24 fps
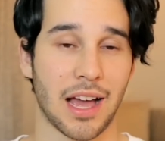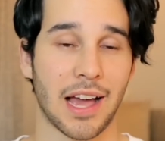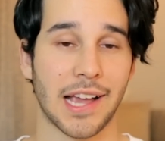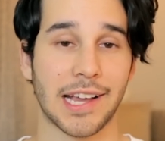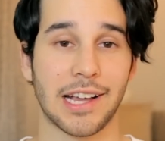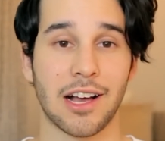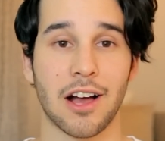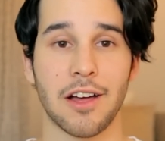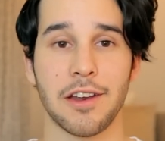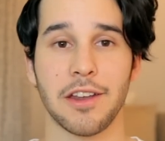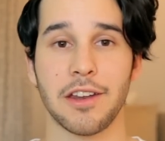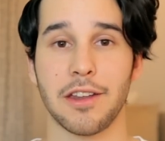I
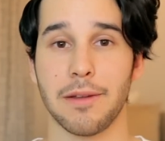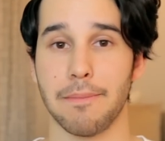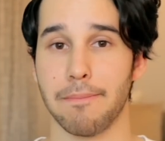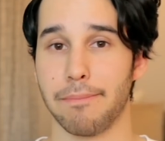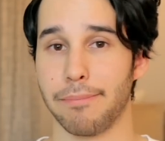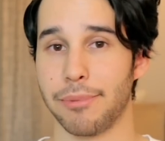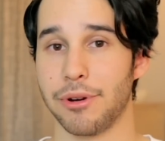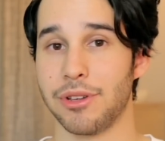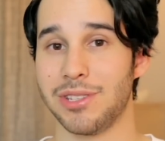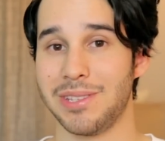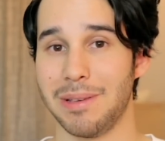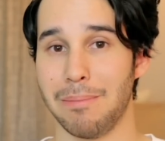got it in
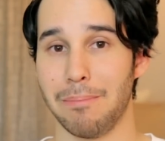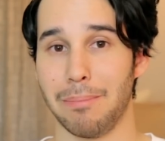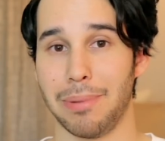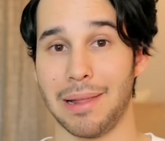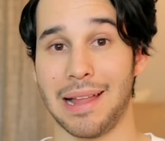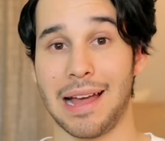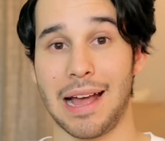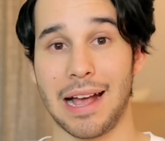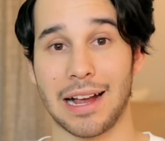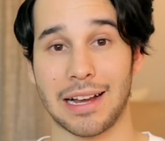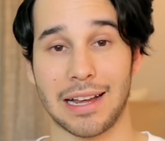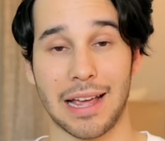Prism
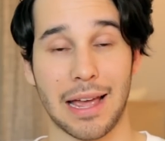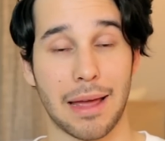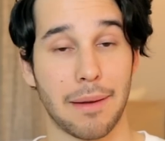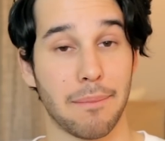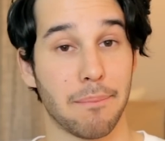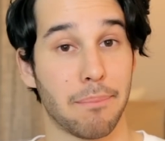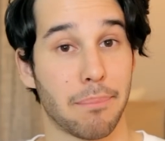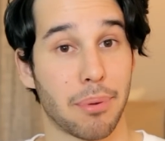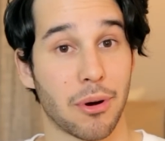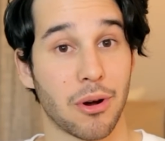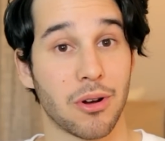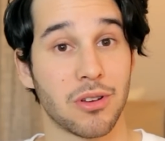Black,
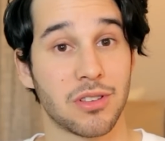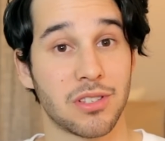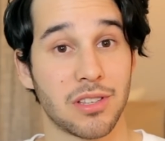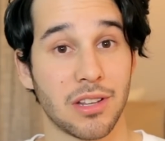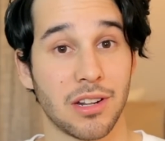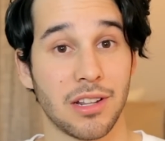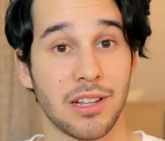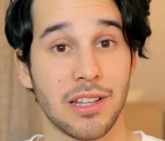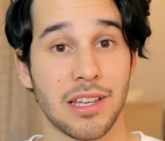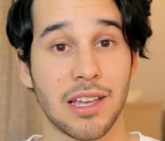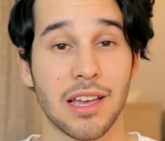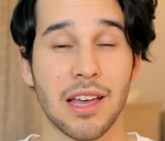and
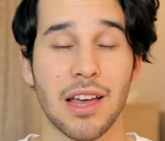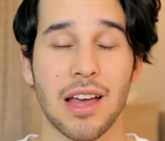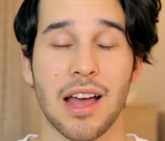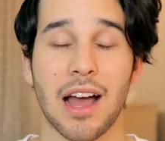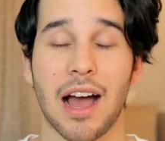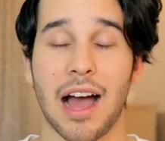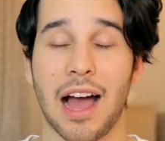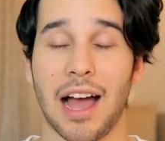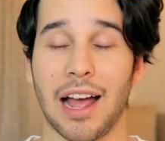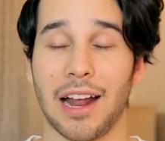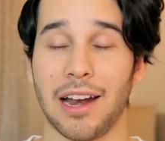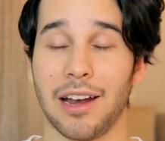personally,
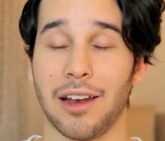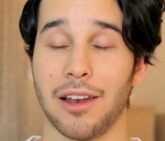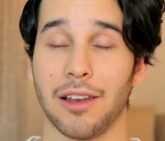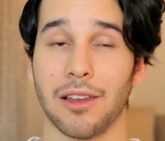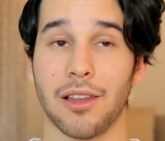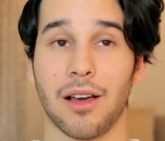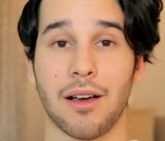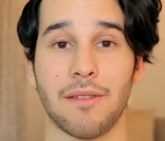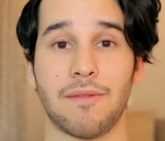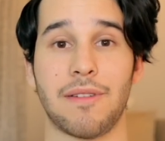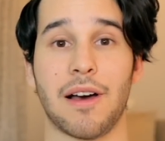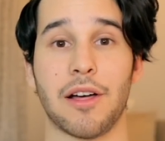I
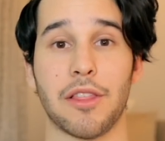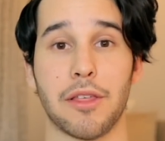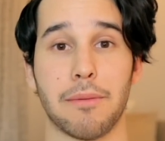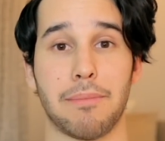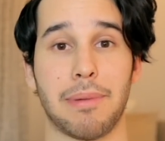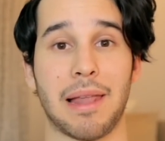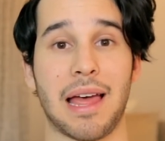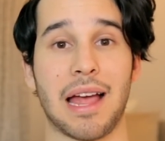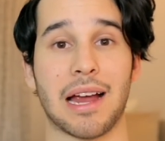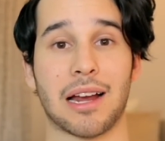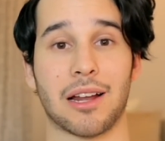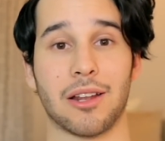love how the
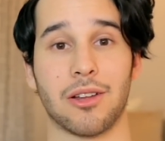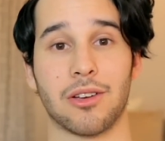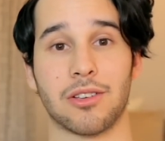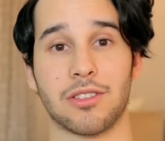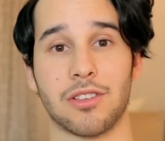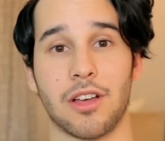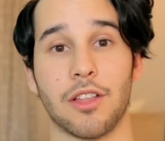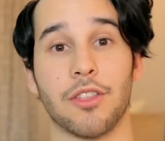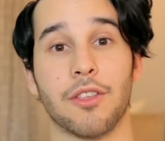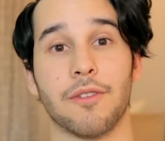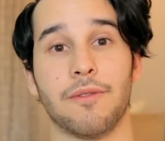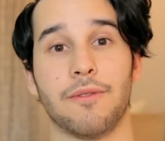black looks
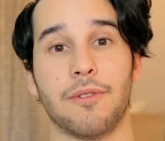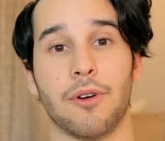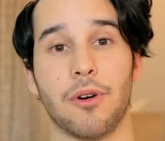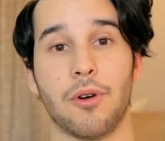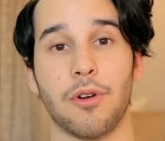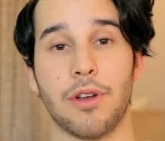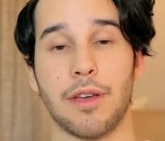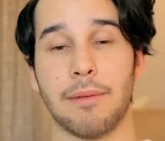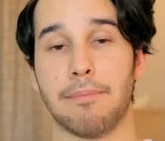on the phone.